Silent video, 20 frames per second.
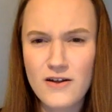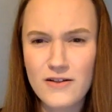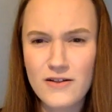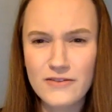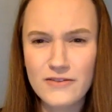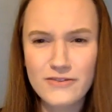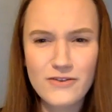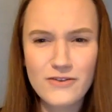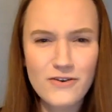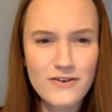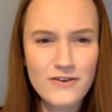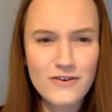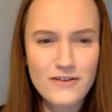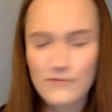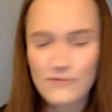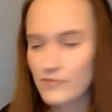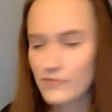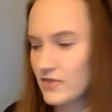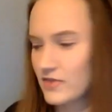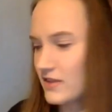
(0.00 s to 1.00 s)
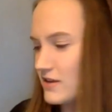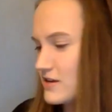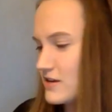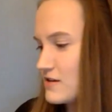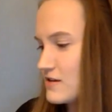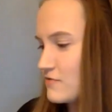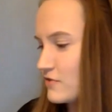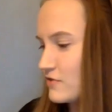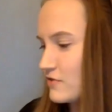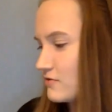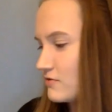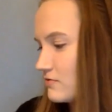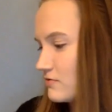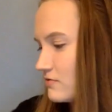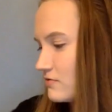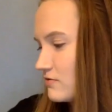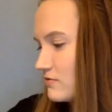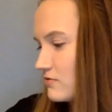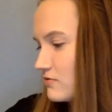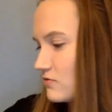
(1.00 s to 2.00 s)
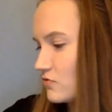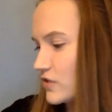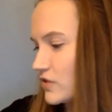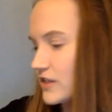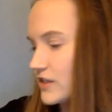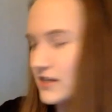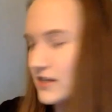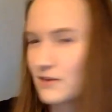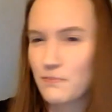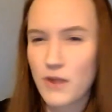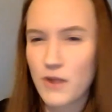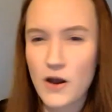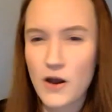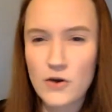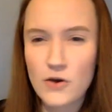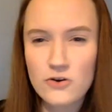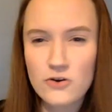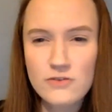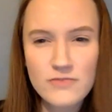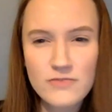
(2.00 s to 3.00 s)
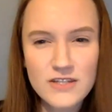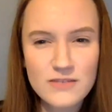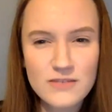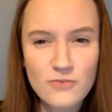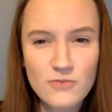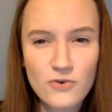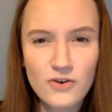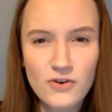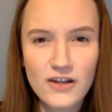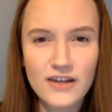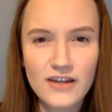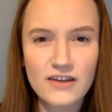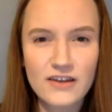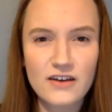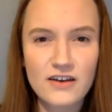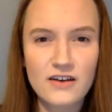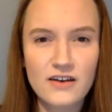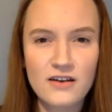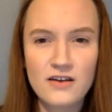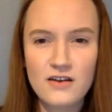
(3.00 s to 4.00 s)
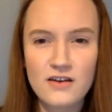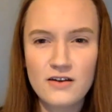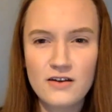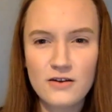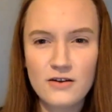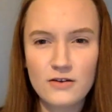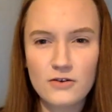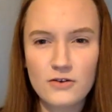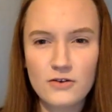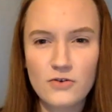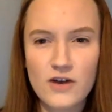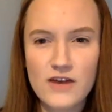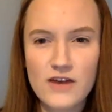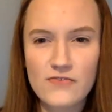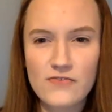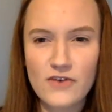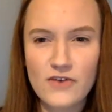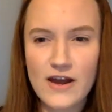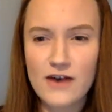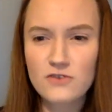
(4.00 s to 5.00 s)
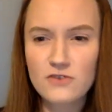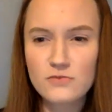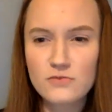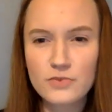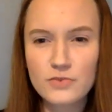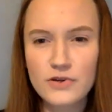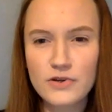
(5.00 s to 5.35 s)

not even really a poem, it's more like a cry for help.